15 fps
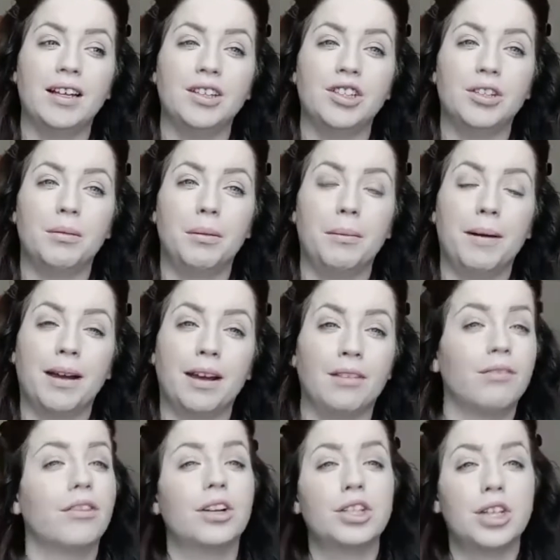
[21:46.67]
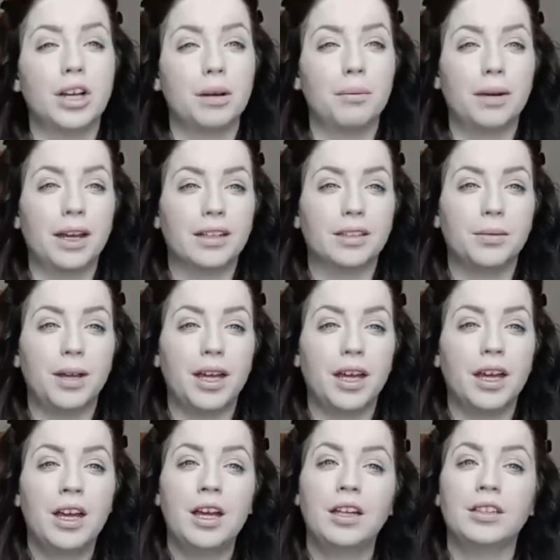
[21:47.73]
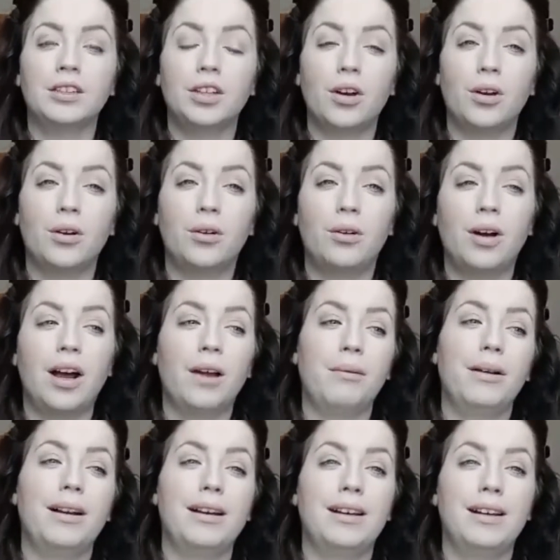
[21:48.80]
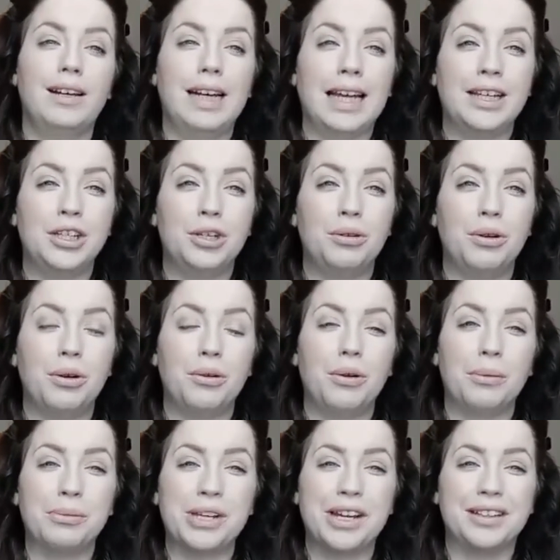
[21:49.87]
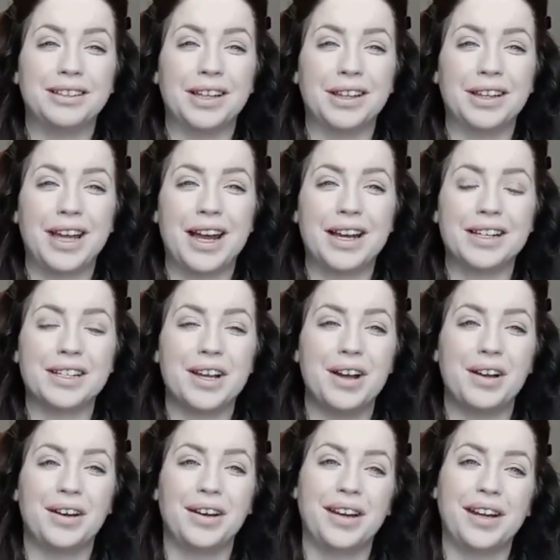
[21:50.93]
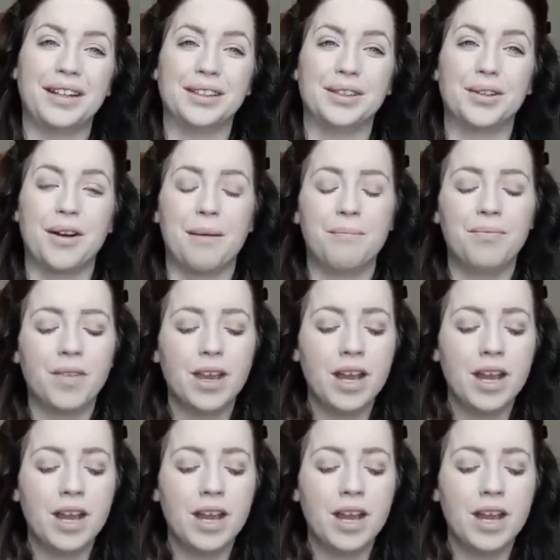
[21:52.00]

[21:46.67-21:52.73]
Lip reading: she'll be back in for a checkup next week. So I will let you know updates on that on Instagram.